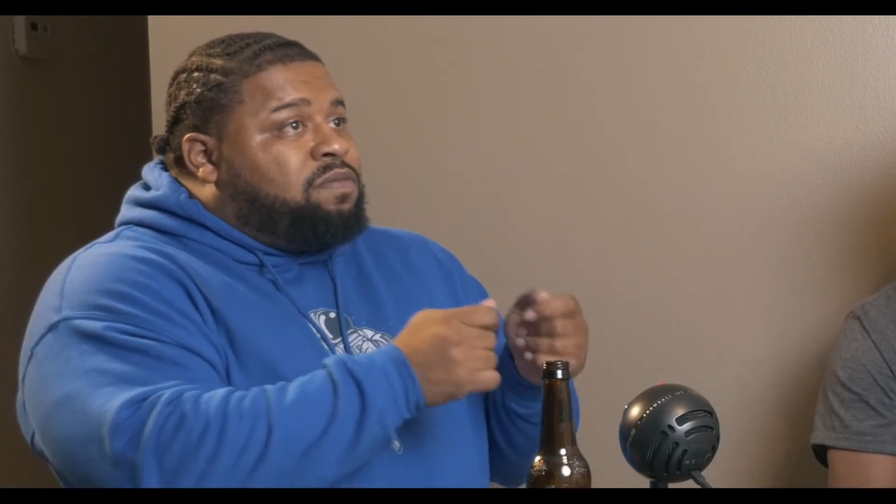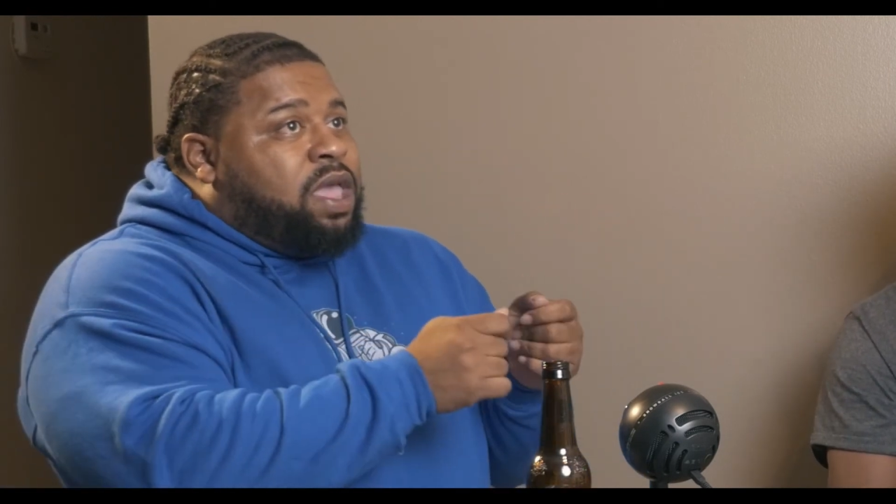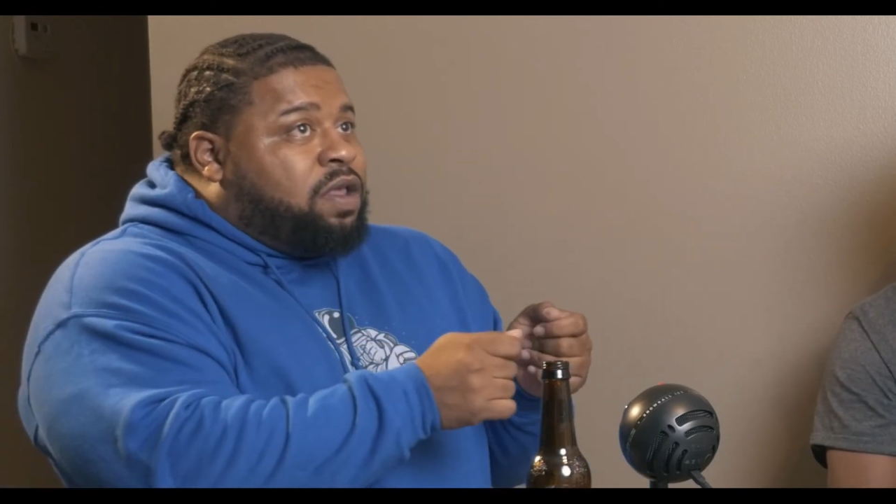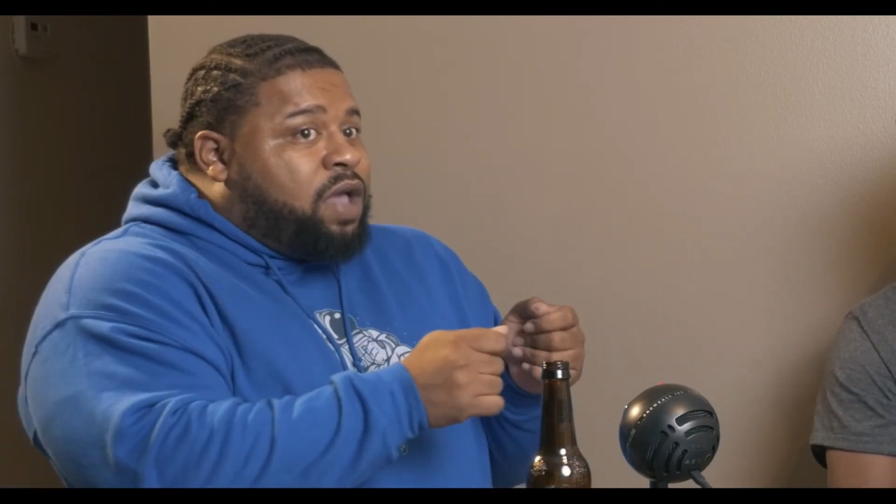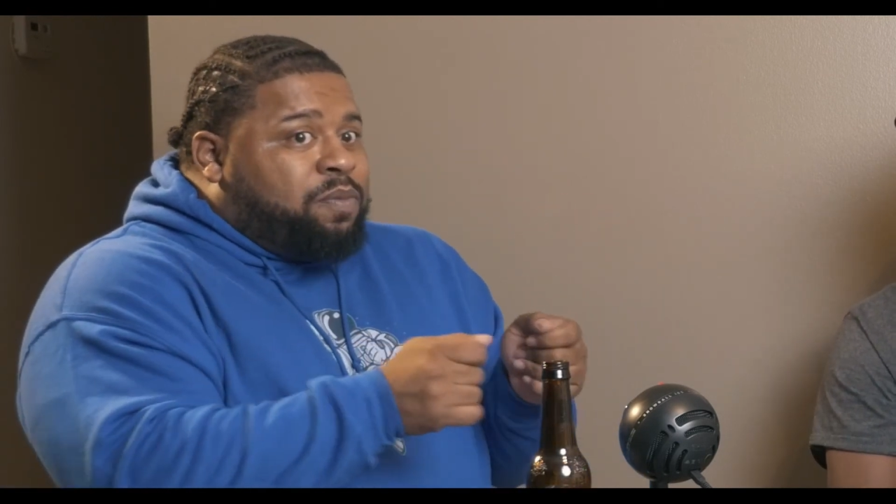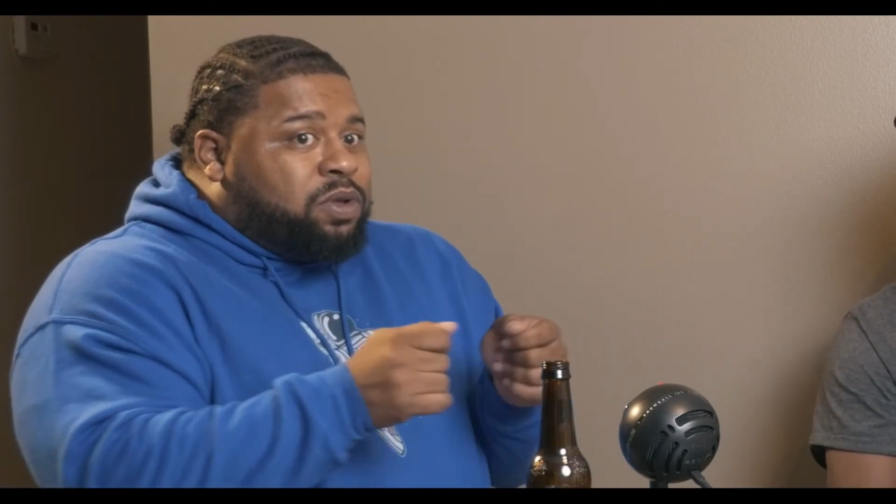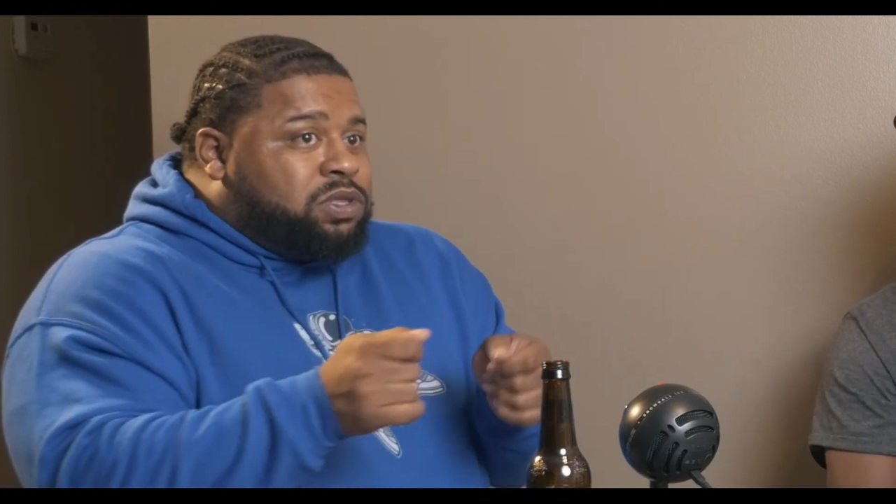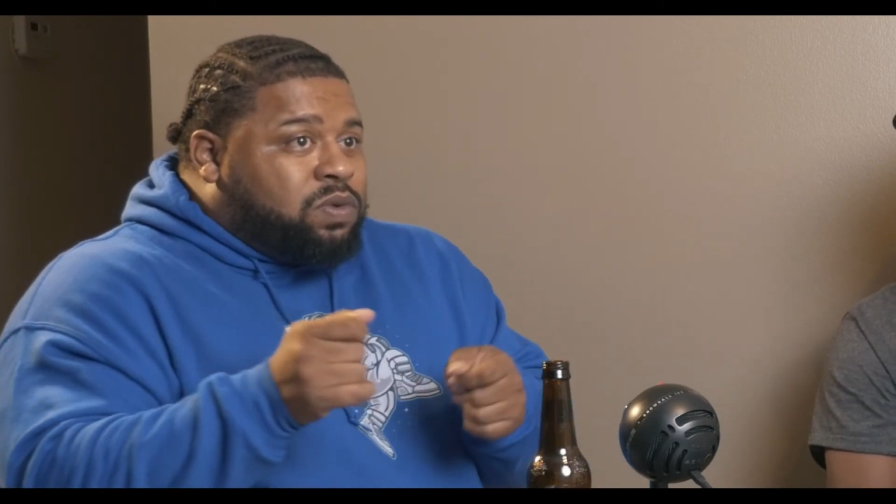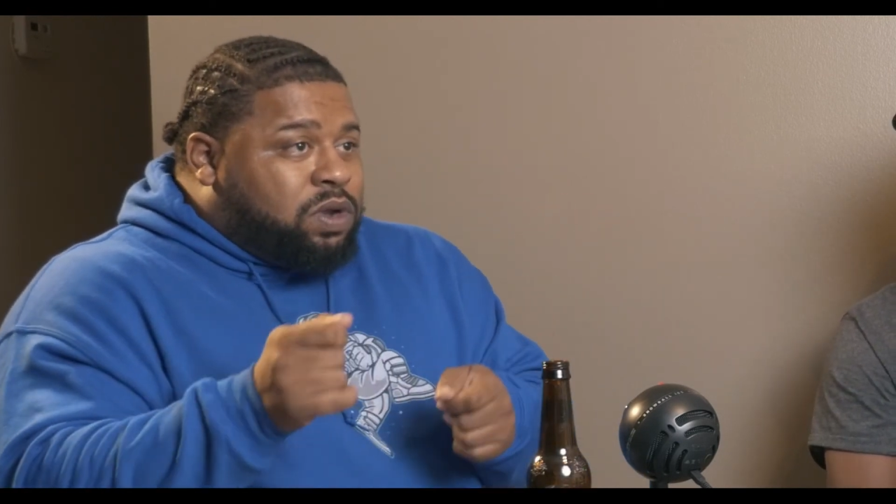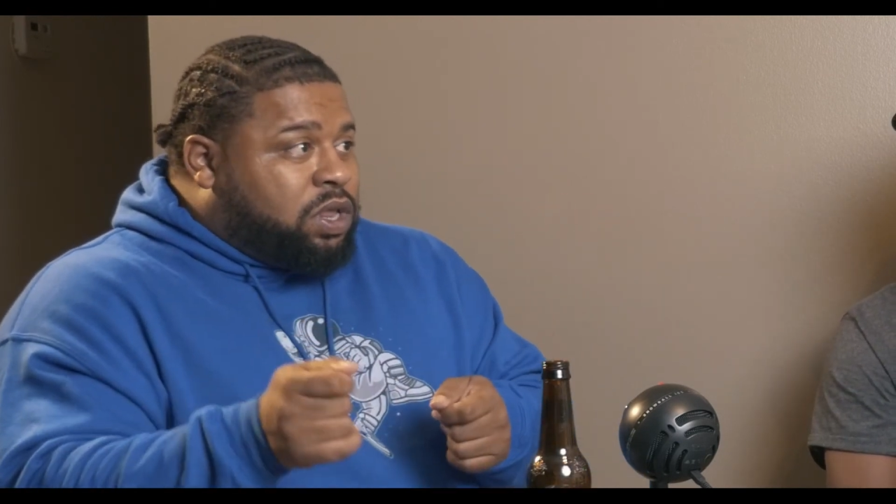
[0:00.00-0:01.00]
made an
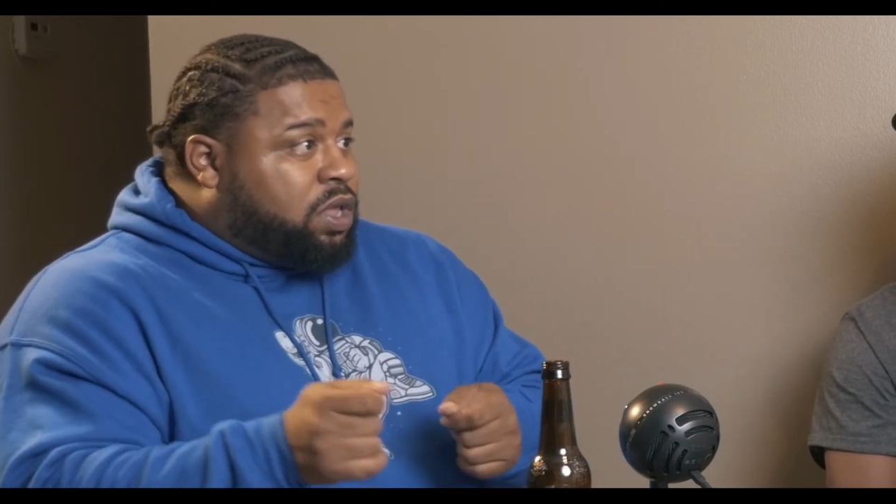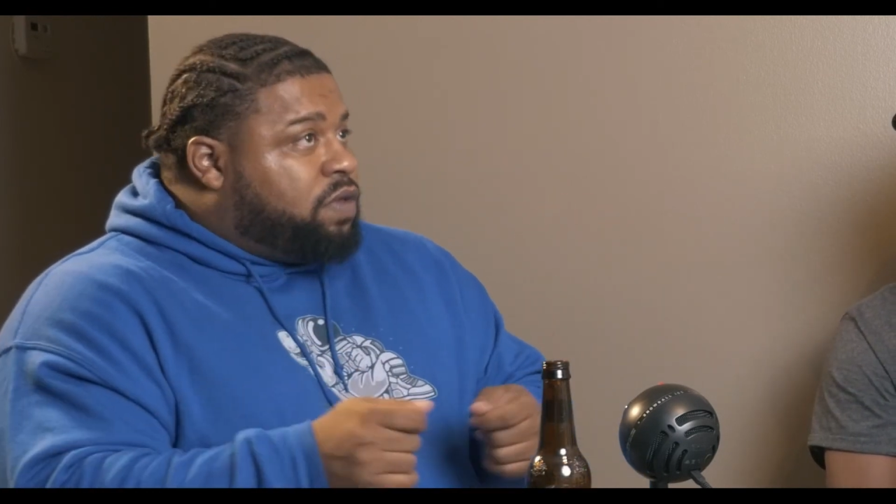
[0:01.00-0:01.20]
opportunity